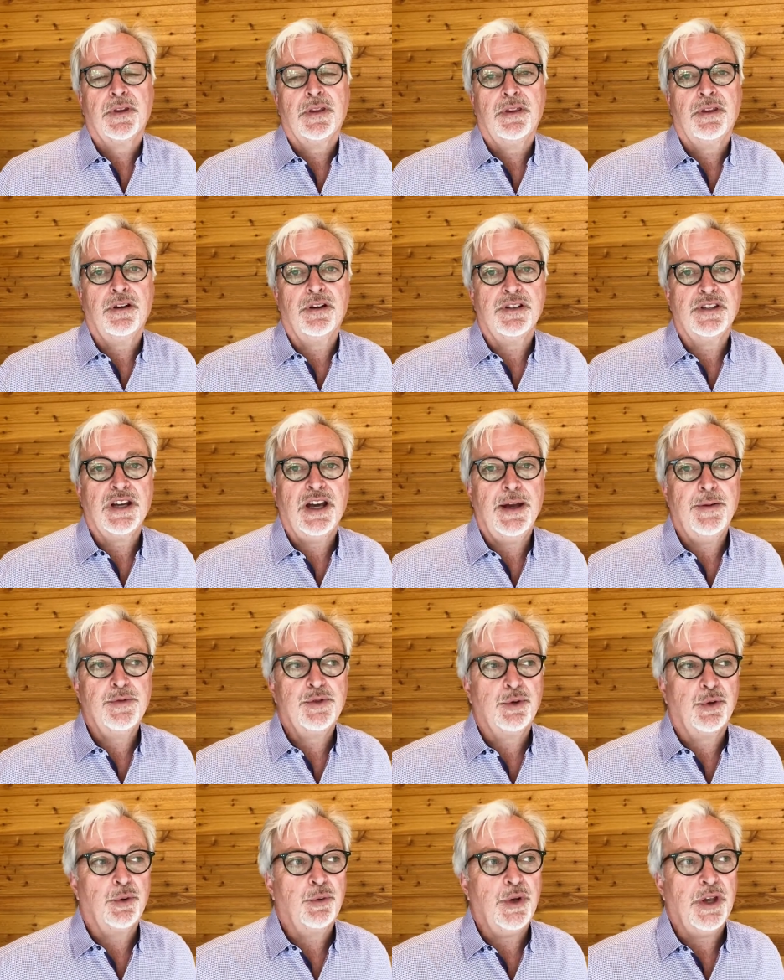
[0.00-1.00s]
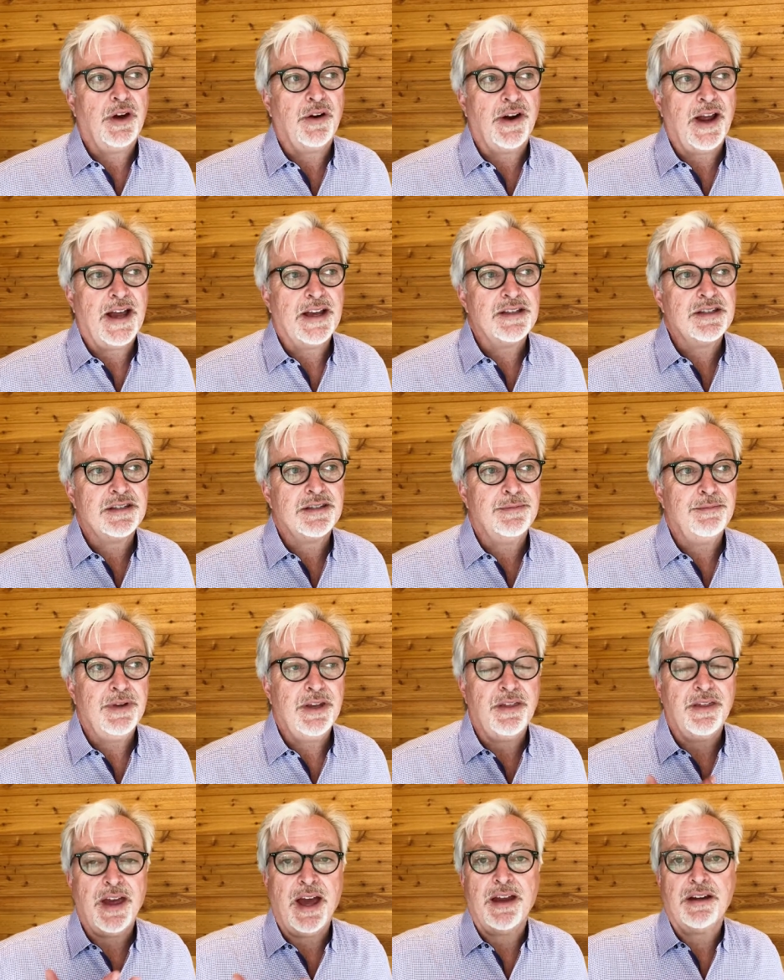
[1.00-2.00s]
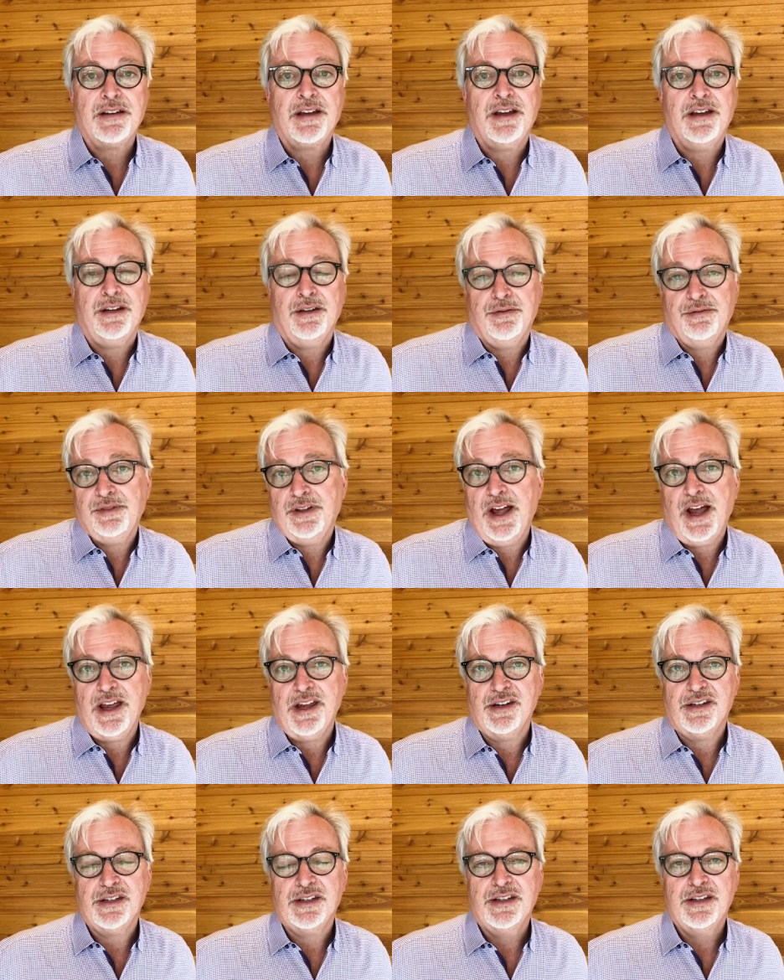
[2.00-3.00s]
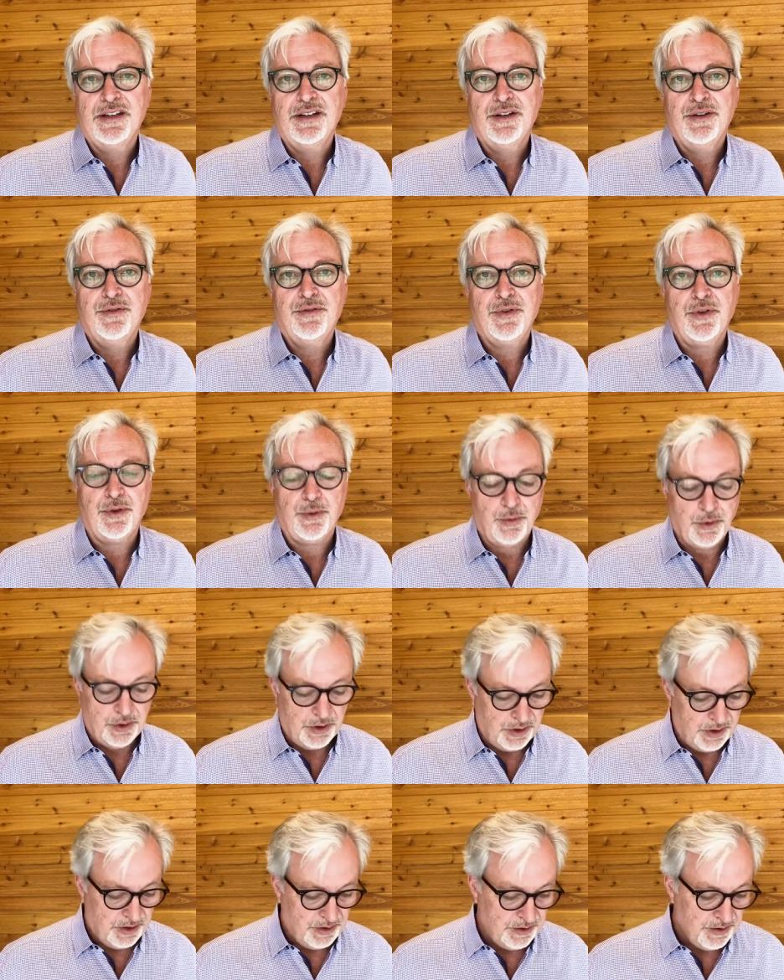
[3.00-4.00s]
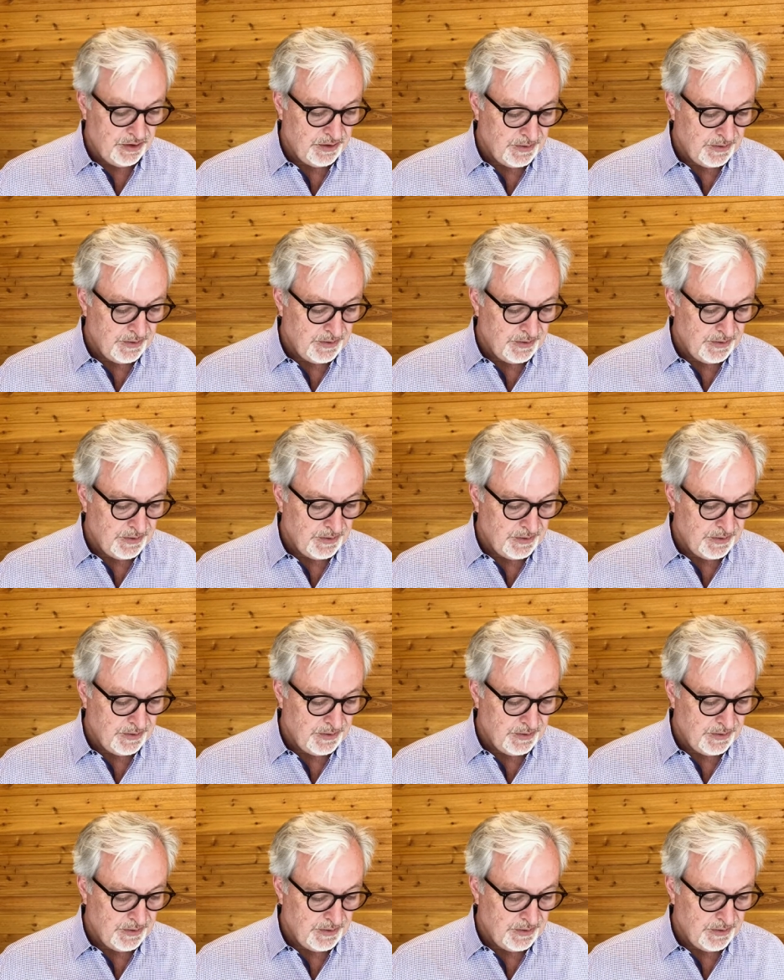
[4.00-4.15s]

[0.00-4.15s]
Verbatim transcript: There are times where we are asked to be that kind of light for the world.